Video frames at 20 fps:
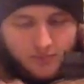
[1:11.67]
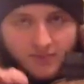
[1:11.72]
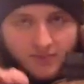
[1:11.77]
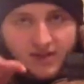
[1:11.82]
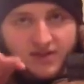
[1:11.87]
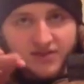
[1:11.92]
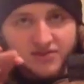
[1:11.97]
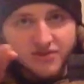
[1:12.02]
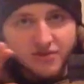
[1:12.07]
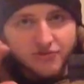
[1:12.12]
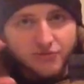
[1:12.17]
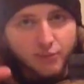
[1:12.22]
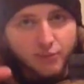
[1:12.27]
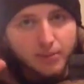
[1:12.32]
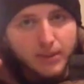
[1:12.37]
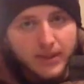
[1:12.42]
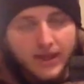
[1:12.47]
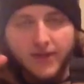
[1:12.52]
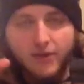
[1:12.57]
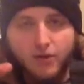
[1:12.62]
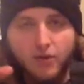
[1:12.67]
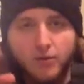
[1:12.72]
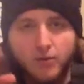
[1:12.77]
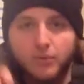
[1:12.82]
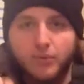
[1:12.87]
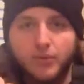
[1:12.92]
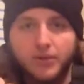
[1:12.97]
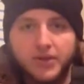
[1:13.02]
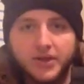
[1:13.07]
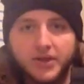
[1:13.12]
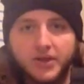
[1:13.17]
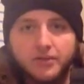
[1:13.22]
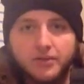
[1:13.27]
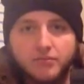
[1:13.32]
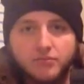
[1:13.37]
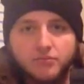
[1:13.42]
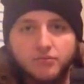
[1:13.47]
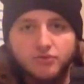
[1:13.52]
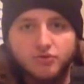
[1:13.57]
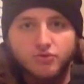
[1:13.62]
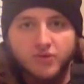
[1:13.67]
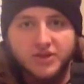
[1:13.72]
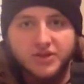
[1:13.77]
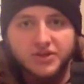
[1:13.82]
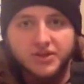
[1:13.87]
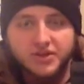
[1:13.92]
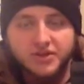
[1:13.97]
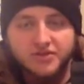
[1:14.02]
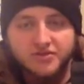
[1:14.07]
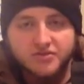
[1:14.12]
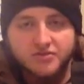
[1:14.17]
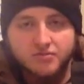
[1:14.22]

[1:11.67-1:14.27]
is that if you plan on really stretching